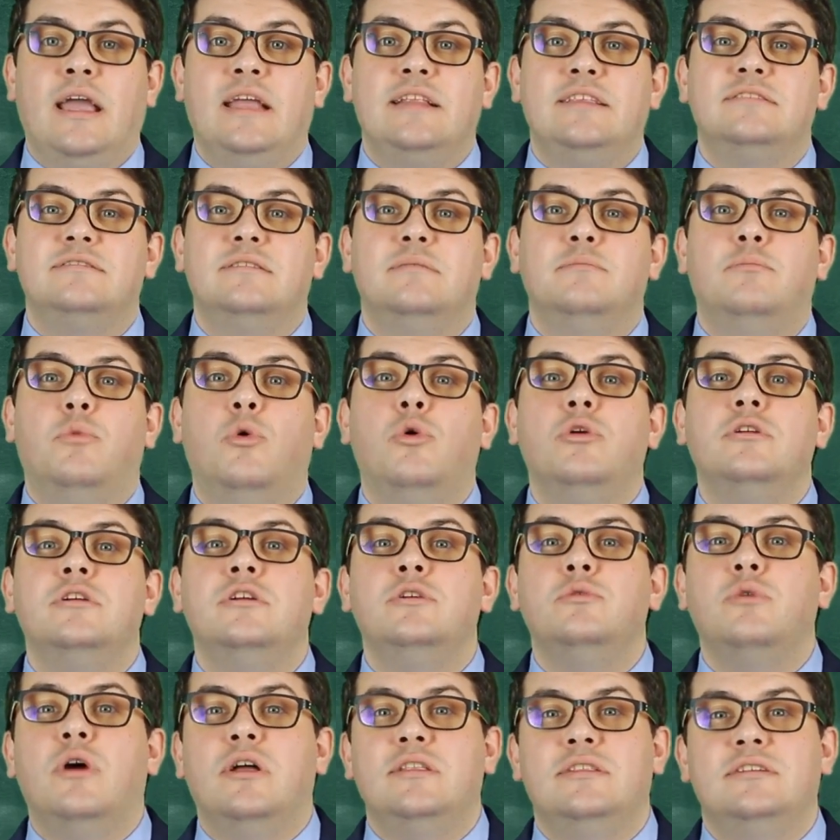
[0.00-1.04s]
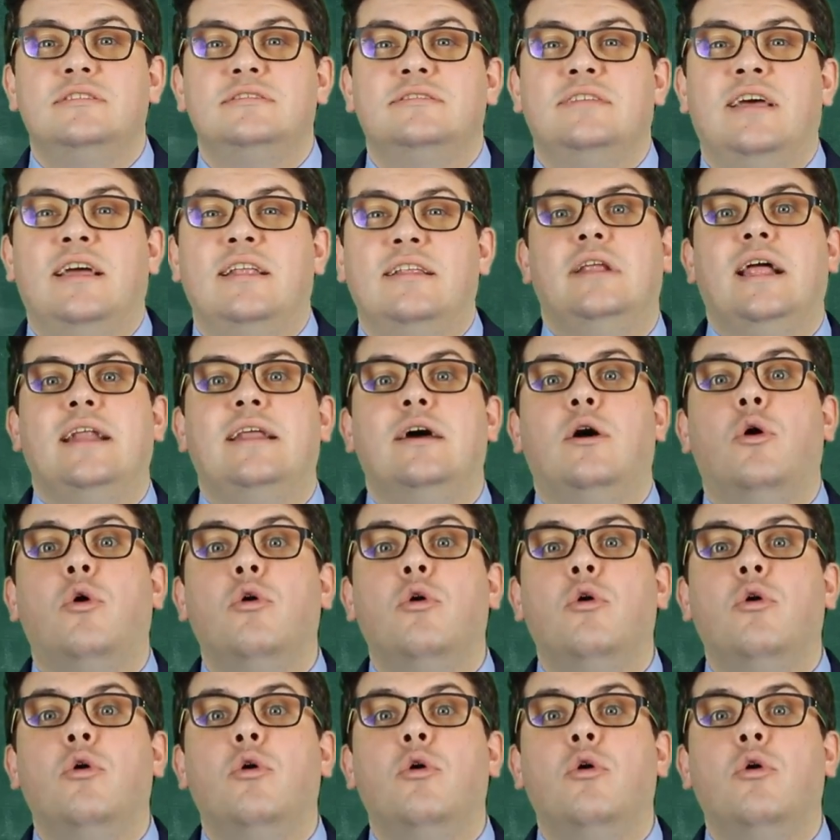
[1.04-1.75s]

it is important to understand that the